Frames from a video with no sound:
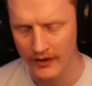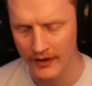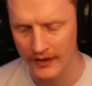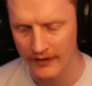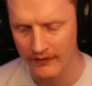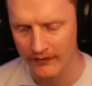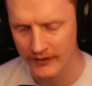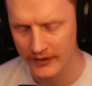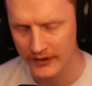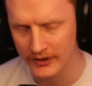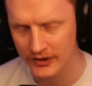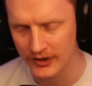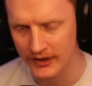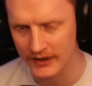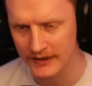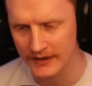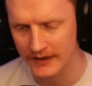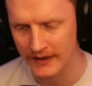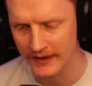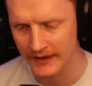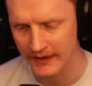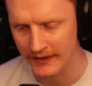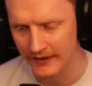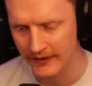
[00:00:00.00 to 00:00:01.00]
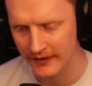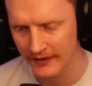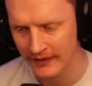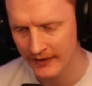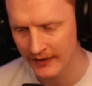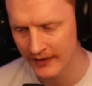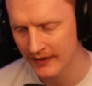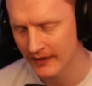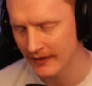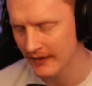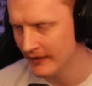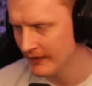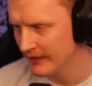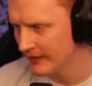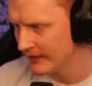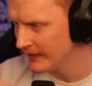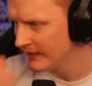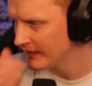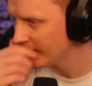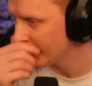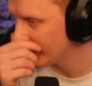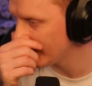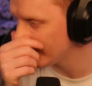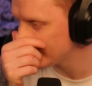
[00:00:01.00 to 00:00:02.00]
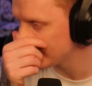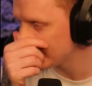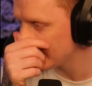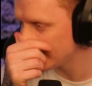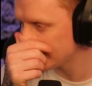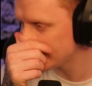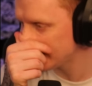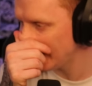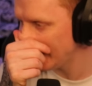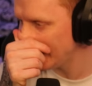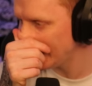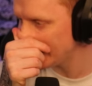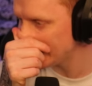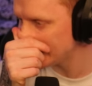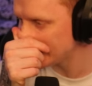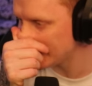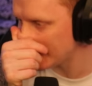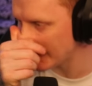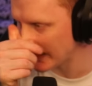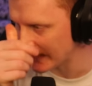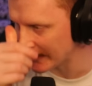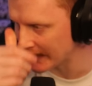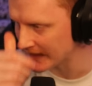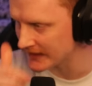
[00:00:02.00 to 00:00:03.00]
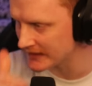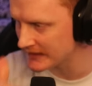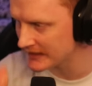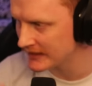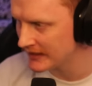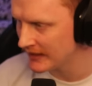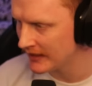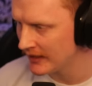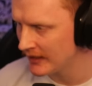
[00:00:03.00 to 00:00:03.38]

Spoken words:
Okay, interesting. Obviously, I say these things,